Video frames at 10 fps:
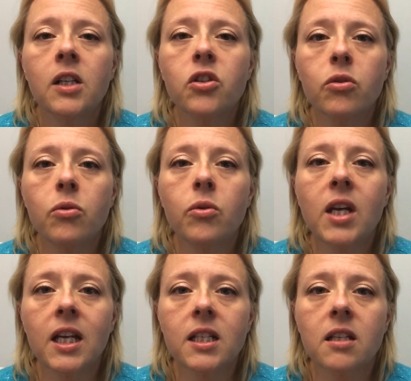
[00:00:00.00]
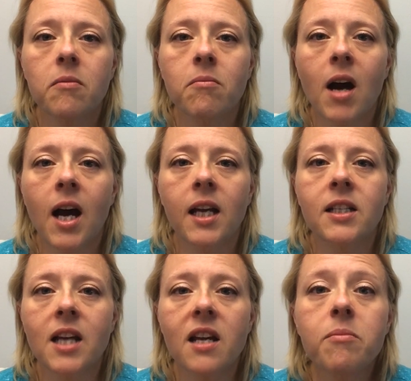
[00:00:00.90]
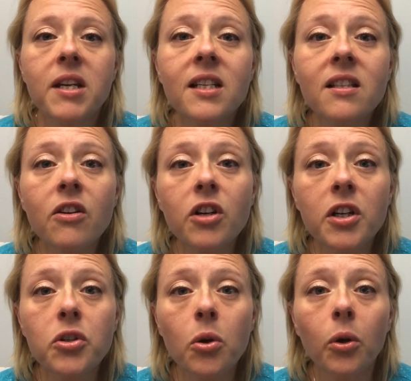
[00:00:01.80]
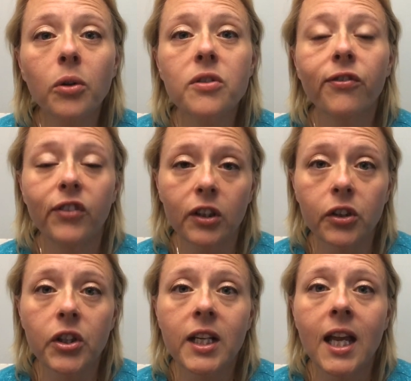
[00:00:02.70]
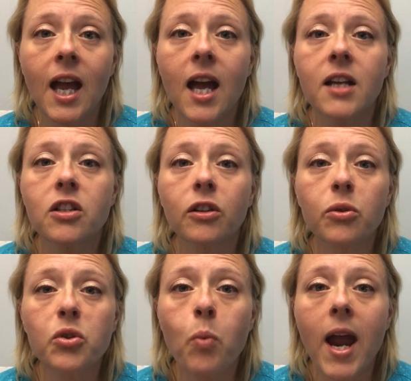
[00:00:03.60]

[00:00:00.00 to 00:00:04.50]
to get my diabetes under control, to feel good again, to lose